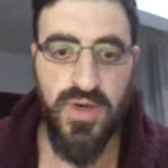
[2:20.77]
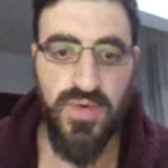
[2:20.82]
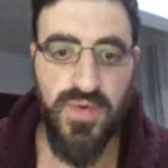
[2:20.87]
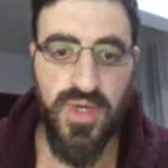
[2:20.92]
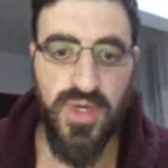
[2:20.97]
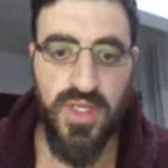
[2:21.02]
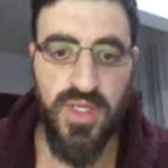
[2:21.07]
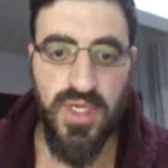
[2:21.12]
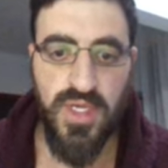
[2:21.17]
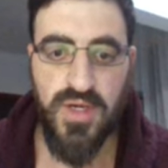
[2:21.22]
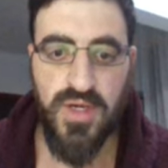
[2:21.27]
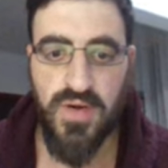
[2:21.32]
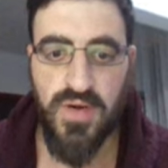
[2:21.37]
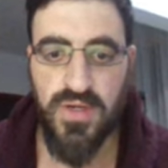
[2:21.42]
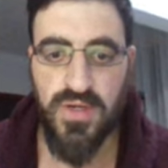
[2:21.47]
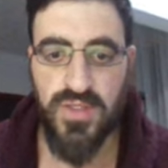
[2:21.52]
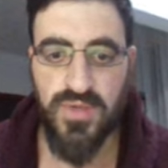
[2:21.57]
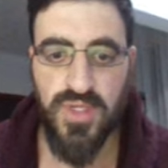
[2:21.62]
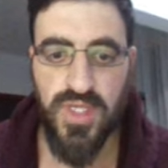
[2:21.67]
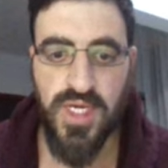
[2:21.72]
really
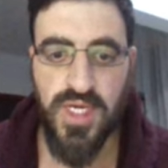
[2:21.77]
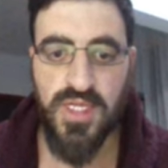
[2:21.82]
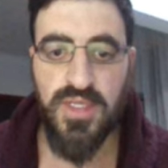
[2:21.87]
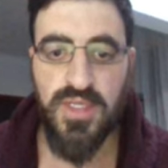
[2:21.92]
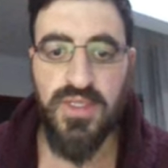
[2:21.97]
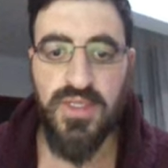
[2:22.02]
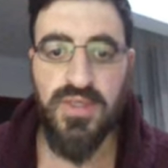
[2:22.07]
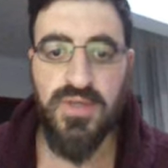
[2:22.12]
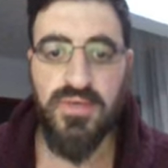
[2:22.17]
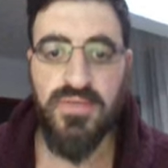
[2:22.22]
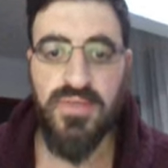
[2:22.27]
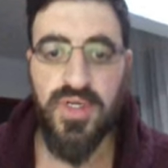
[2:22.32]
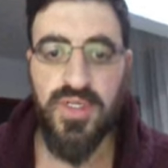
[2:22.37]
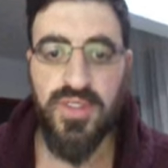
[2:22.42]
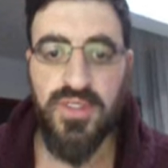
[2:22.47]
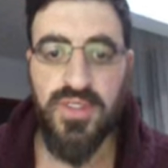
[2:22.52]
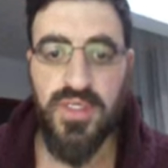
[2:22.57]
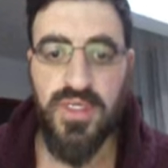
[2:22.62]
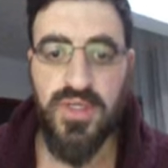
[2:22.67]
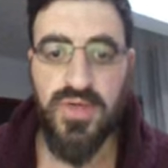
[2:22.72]
hard to get
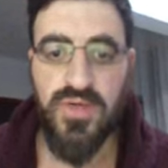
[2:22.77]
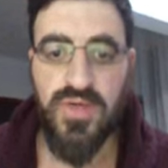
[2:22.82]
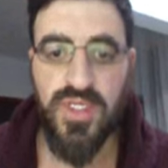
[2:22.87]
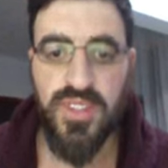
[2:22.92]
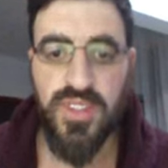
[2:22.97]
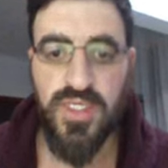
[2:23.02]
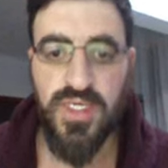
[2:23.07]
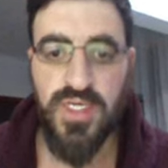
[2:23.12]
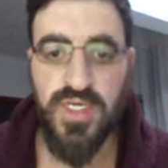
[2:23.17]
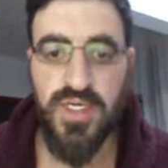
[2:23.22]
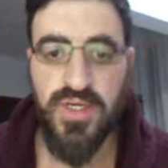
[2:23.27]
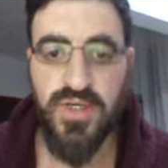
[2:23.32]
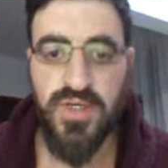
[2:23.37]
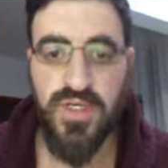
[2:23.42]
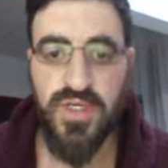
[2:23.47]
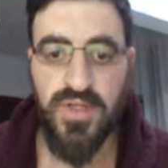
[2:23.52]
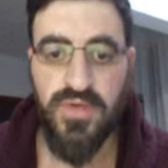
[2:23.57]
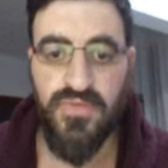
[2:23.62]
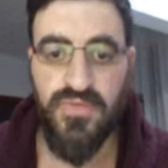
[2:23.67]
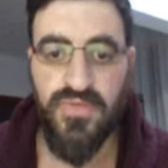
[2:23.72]
but you can see here
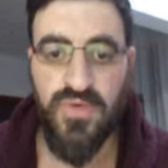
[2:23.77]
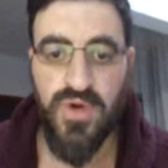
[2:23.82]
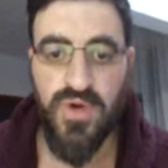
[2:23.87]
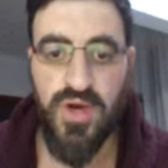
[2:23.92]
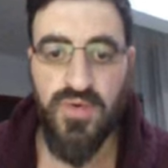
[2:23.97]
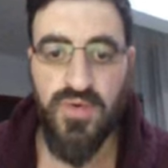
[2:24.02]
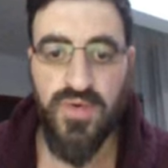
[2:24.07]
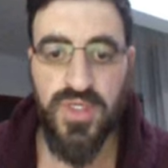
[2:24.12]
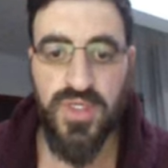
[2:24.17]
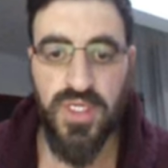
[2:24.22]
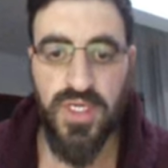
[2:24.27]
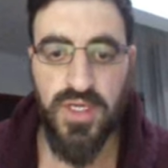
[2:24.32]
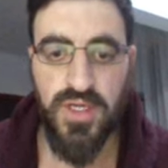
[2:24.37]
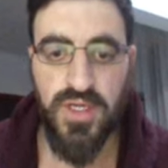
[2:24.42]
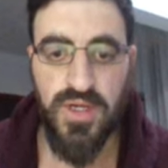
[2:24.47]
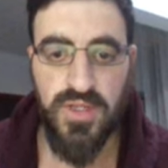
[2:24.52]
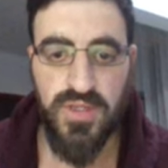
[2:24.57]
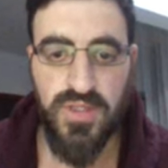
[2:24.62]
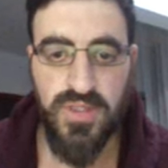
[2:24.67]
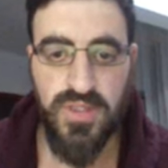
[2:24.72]
in a few hours I
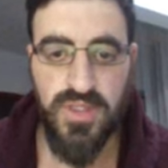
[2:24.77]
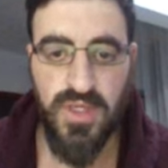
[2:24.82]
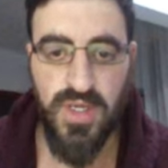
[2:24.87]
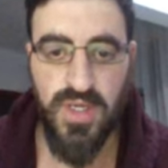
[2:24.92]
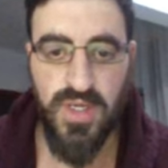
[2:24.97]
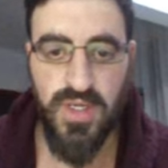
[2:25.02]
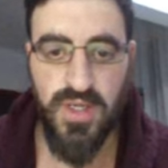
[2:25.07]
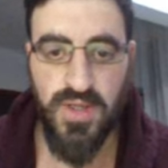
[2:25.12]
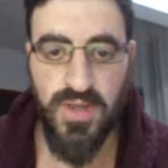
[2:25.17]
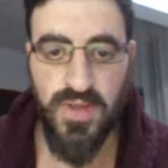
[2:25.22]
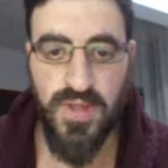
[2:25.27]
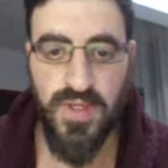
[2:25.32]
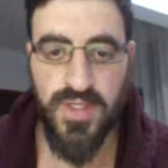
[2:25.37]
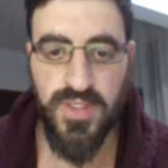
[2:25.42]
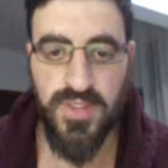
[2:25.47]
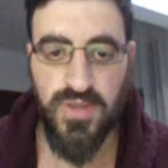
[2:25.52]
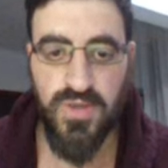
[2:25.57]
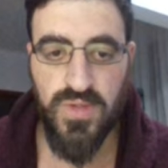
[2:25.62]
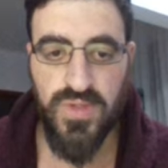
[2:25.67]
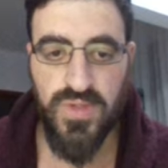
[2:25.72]
got uh,
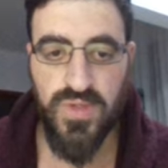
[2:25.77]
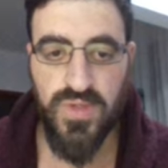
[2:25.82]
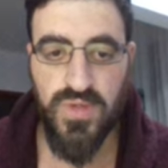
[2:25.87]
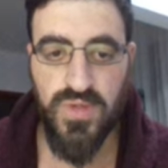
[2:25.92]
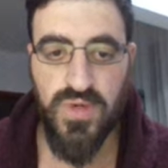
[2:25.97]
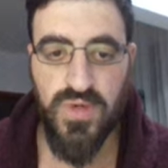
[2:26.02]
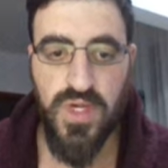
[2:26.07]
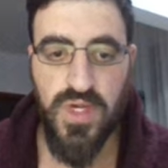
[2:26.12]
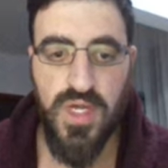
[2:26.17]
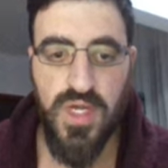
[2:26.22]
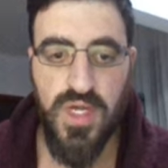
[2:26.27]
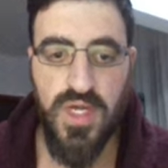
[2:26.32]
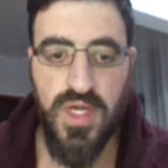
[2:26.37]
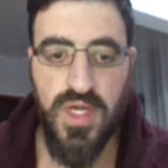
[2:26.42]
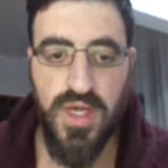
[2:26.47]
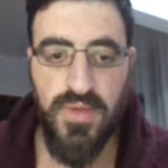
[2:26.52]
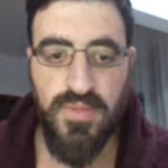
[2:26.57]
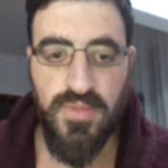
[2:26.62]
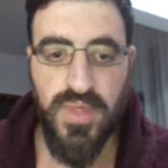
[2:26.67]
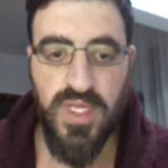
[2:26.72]
this also
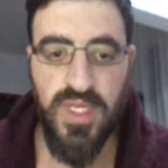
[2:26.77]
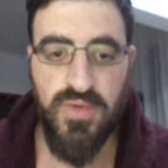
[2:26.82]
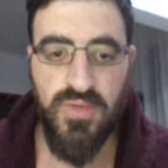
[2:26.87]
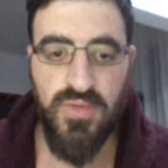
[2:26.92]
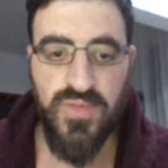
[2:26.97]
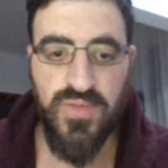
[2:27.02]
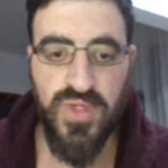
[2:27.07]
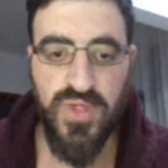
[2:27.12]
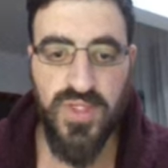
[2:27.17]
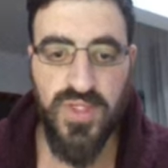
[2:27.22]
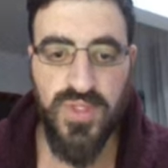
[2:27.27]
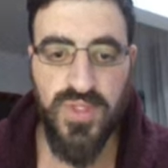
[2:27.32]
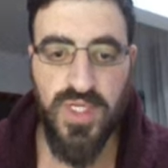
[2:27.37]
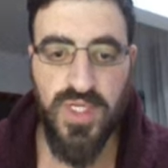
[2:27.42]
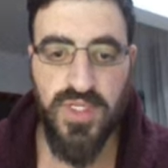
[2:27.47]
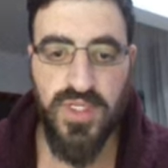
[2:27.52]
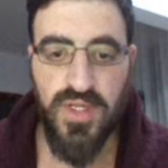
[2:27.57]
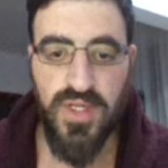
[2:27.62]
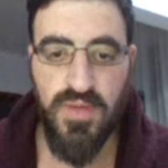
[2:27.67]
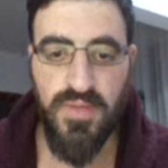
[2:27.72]
a minimum
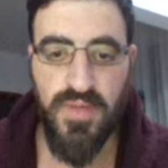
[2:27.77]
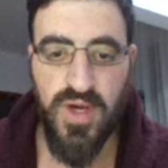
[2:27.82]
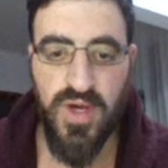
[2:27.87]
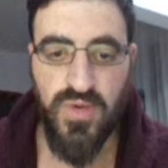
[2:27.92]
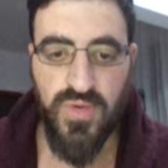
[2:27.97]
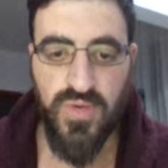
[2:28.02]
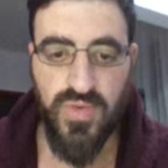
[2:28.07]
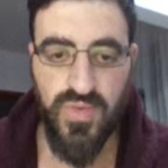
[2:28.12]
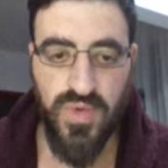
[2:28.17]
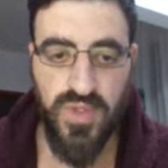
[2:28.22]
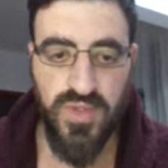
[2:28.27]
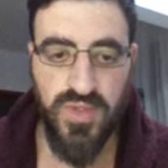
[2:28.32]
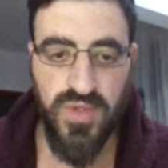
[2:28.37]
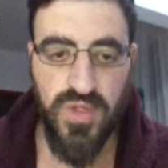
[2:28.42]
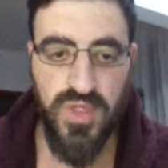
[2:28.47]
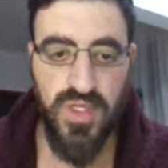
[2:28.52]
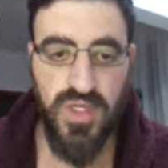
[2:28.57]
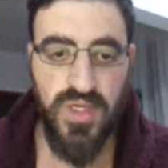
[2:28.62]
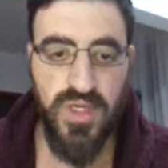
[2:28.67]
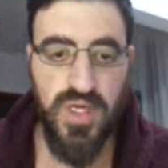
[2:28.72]
translated amount one
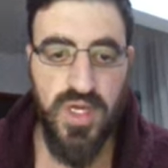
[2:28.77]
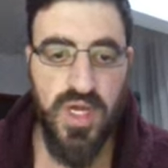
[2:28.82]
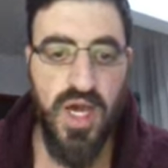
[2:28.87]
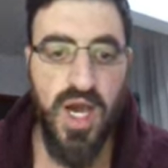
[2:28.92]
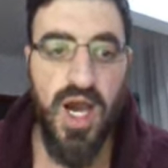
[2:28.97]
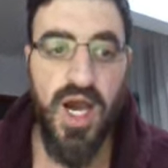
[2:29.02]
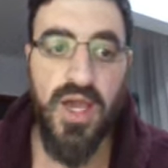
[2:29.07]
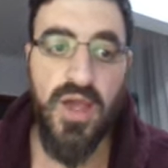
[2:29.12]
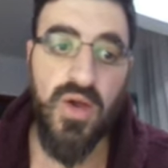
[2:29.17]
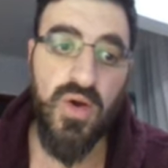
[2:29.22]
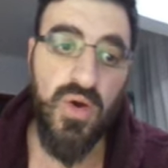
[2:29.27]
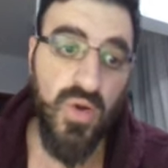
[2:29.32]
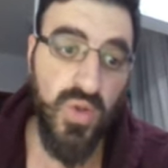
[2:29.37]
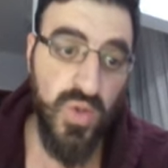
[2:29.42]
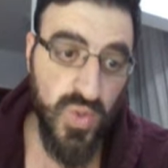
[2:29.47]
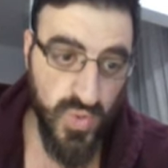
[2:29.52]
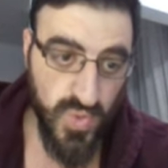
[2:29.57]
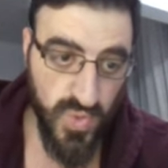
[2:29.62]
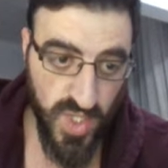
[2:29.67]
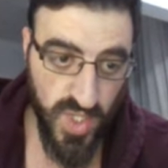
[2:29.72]
dollar I
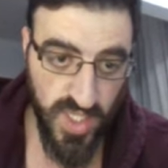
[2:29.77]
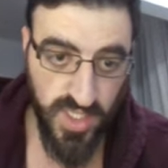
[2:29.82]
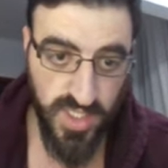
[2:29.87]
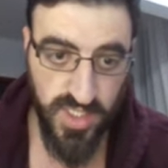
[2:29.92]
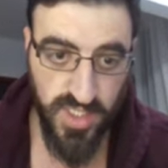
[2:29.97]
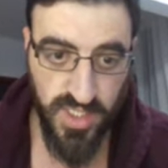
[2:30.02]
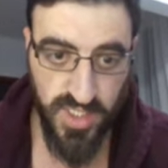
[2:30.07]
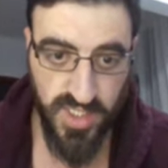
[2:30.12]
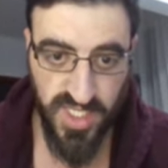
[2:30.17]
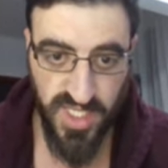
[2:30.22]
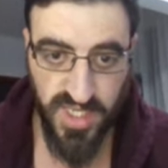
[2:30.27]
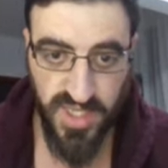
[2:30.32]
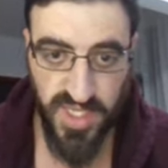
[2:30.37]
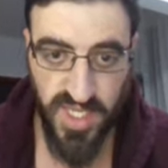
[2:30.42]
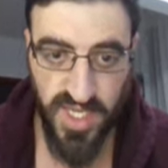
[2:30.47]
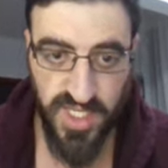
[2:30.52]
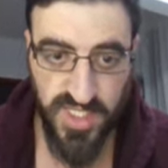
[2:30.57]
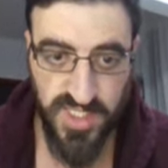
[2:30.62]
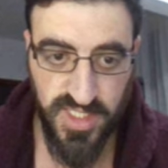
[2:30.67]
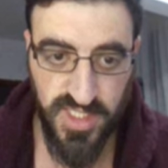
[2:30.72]
already did
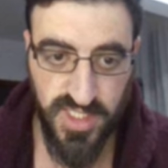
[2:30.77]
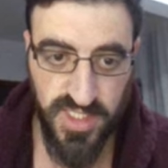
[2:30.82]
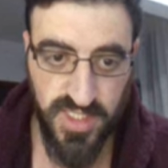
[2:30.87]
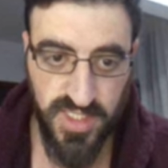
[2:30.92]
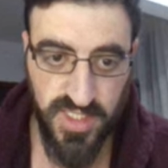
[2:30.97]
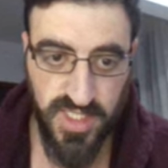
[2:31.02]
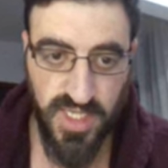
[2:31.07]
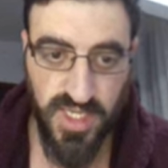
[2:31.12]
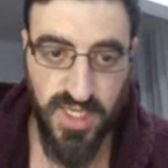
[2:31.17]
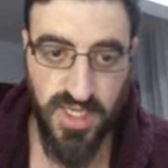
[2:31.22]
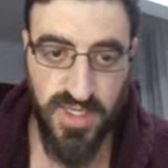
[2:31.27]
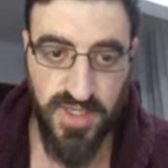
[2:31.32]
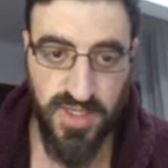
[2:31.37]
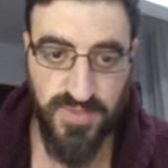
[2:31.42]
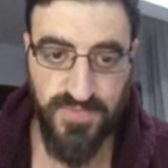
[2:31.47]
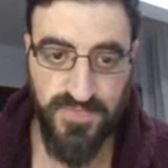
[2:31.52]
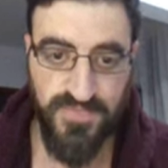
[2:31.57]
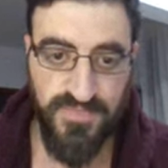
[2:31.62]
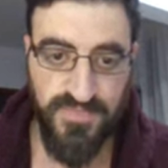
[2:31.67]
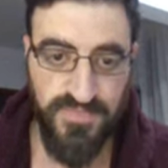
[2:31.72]
that
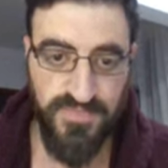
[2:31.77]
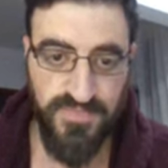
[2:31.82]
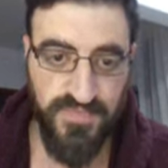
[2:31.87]
um,